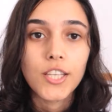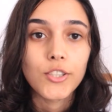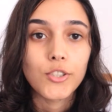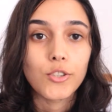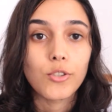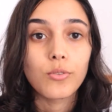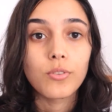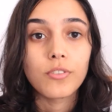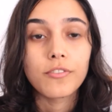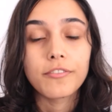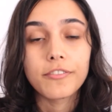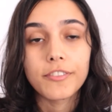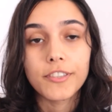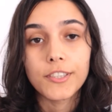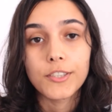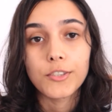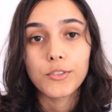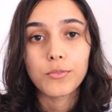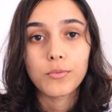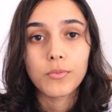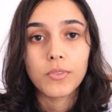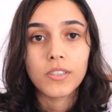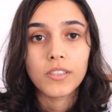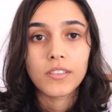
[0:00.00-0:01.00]
So the
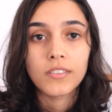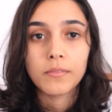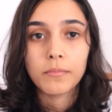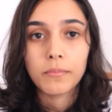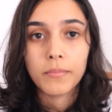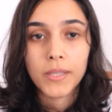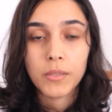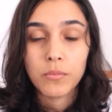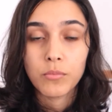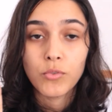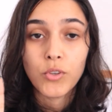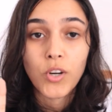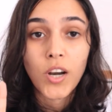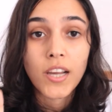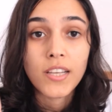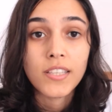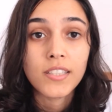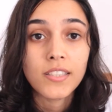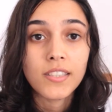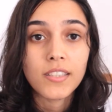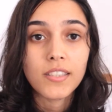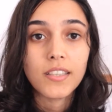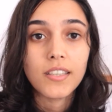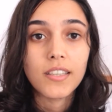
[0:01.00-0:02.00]
first one,
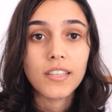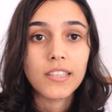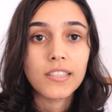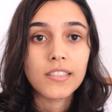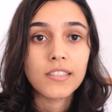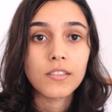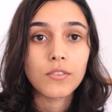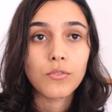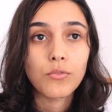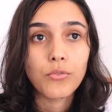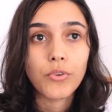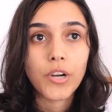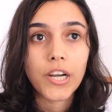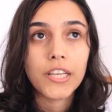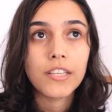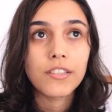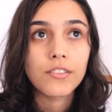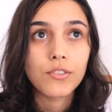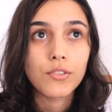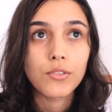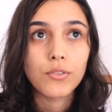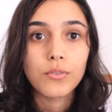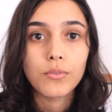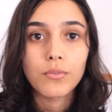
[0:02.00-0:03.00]
Memrise, is
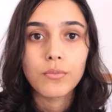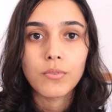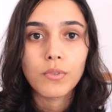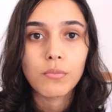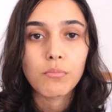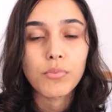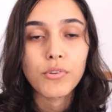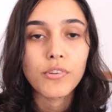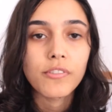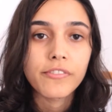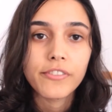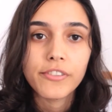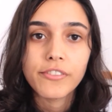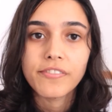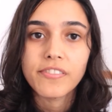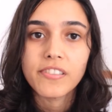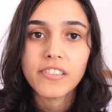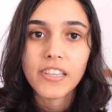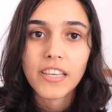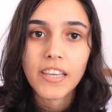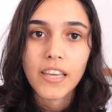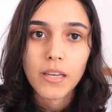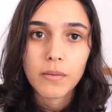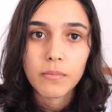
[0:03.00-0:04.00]
great to improve your
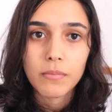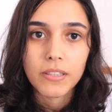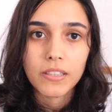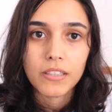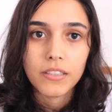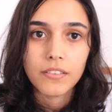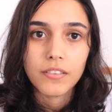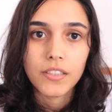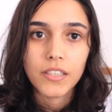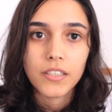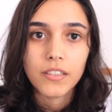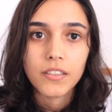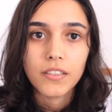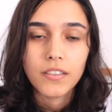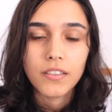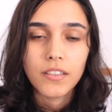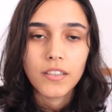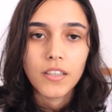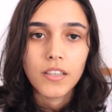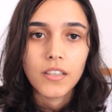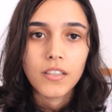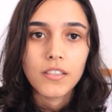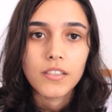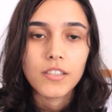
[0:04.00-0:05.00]
vocabulary.
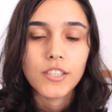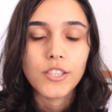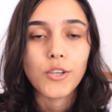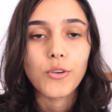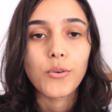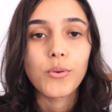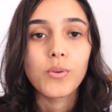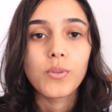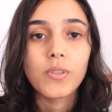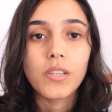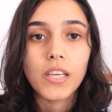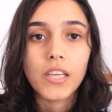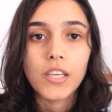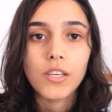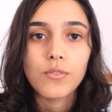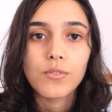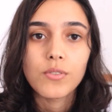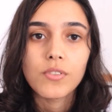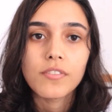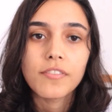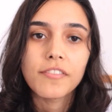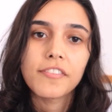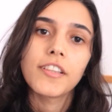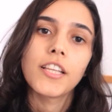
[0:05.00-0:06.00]
So they
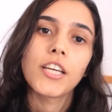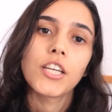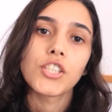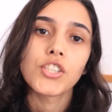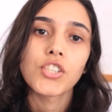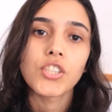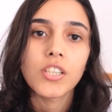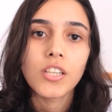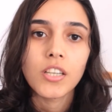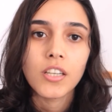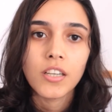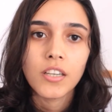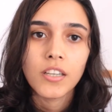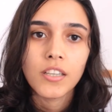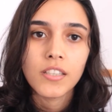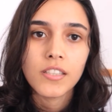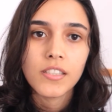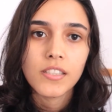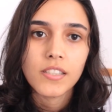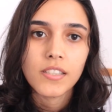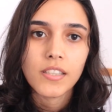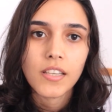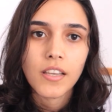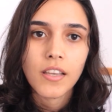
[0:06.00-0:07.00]
use
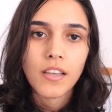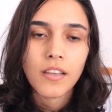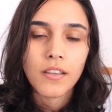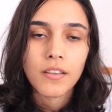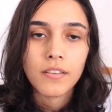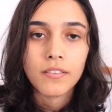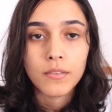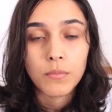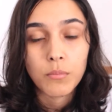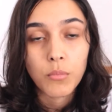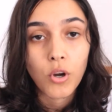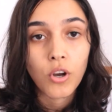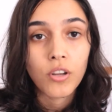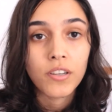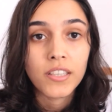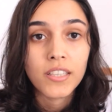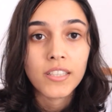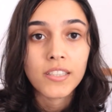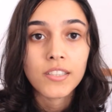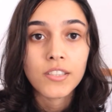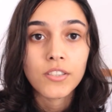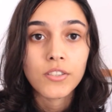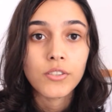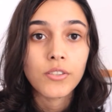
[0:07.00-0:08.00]
flashcards and
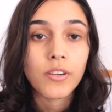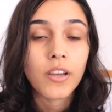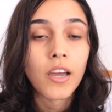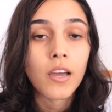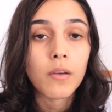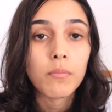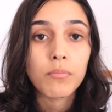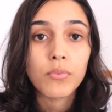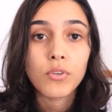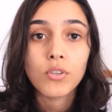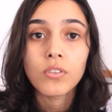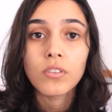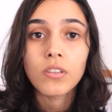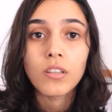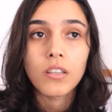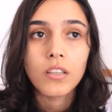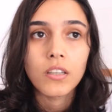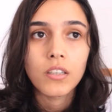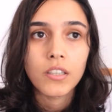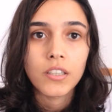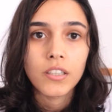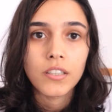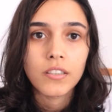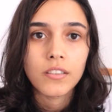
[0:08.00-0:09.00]
mnemonics to help you
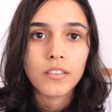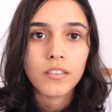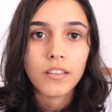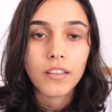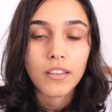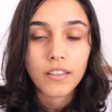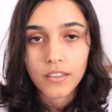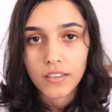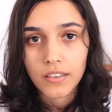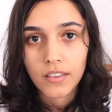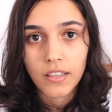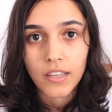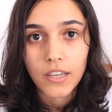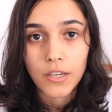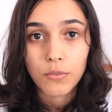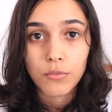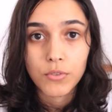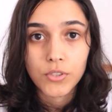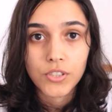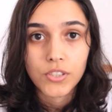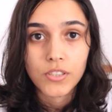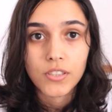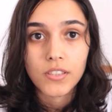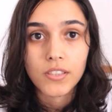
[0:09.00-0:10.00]
learn
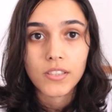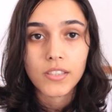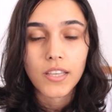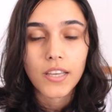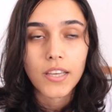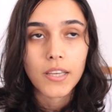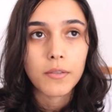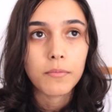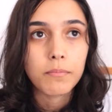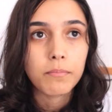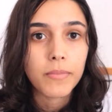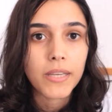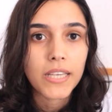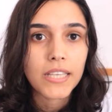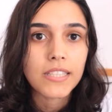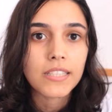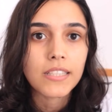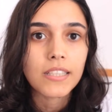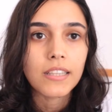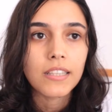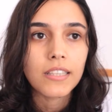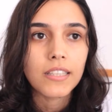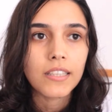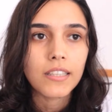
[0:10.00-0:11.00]
languages. And
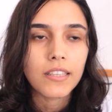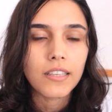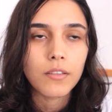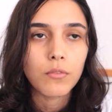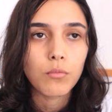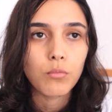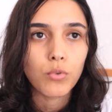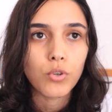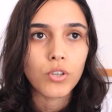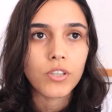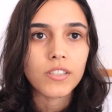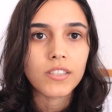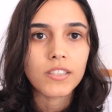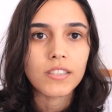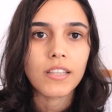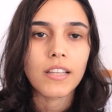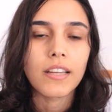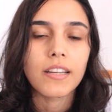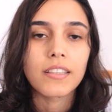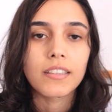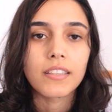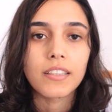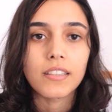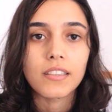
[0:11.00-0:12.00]
basically it works
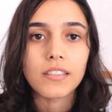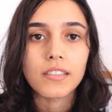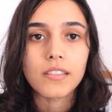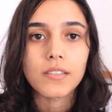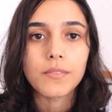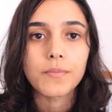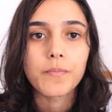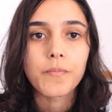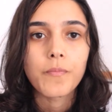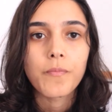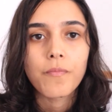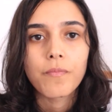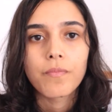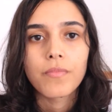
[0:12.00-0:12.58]
like this.